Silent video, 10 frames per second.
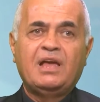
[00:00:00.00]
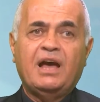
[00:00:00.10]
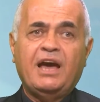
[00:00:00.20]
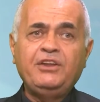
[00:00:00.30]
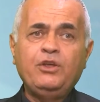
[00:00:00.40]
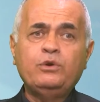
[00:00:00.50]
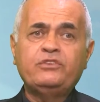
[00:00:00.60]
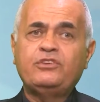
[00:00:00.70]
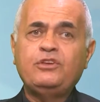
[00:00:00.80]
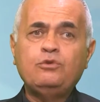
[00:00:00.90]
I know
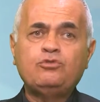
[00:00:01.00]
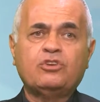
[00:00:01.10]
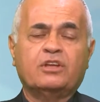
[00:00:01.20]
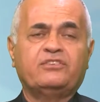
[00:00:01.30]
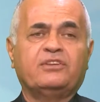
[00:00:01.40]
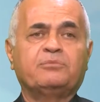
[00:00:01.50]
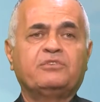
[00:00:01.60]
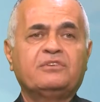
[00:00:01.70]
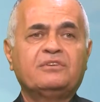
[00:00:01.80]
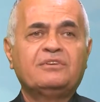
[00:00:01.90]
it's a huge concept.
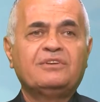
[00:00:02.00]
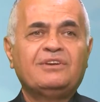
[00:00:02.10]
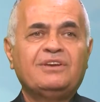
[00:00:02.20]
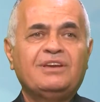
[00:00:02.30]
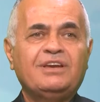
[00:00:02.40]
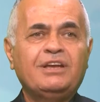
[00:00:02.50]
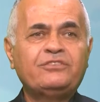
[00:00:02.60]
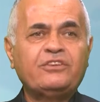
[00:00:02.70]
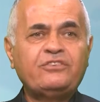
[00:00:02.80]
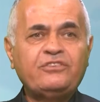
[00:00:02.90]
It's
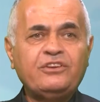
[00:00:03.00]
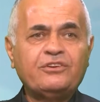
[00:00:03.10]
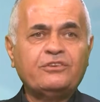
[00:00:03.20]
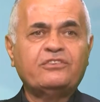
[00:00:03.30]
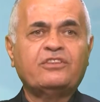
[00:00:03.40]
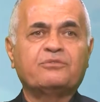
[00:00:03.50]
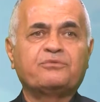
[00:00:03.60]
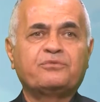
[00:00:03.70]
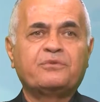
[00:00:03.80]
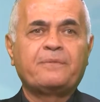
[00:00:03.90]
a serious stuff.
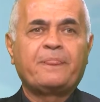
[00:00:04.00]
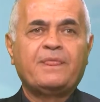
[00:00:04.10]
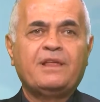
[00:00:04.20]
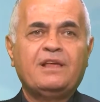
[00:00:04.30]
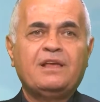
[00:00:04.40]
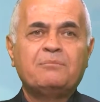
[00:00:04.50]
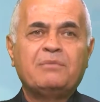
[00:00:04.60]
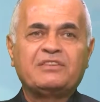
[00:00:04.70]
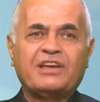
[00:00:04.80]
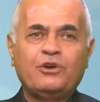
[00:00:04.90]

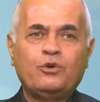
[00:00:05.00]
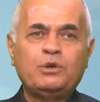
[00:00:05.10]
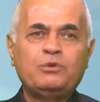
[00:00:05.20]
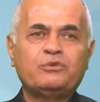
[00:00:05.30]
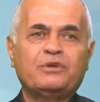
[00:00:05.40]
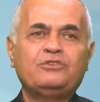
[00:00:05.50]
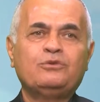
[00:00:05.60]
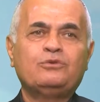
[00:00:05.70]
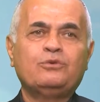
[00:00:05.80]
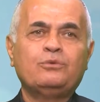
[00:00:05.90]
But I always want you
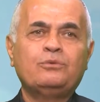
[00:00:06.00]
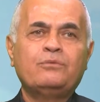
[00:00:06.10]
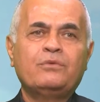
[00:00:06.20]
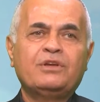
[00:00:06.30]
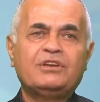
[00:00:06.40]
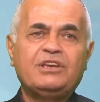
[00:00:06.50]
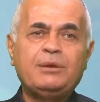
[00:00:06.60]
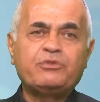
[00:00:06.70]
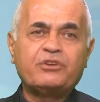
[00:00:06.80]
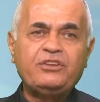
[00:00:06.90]
to keep
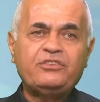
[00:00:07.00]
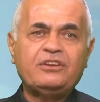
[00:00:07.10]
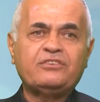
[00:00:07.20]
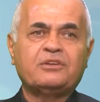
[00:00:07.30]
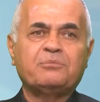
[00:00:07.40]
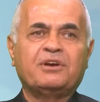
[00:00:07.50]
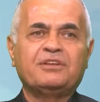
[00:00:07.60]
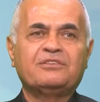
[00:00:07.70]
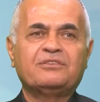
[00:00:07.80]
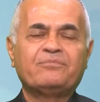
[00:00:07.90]
three things in
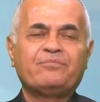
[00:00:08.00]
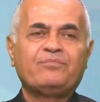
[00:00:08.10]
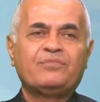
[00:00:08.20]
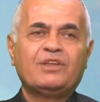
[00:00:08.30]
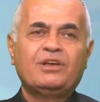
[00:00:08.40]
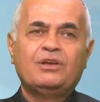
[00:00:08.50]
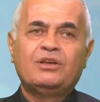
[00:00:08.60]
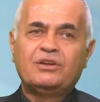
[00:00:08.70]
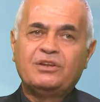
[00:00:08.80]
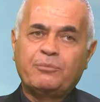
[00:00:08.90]
mind.
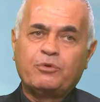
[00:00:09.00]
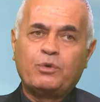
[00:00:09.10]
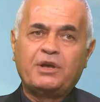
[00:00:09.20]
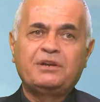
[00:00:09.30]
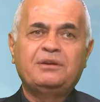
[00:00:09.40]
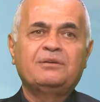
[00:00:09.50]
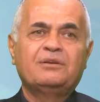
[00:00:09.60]
Number one,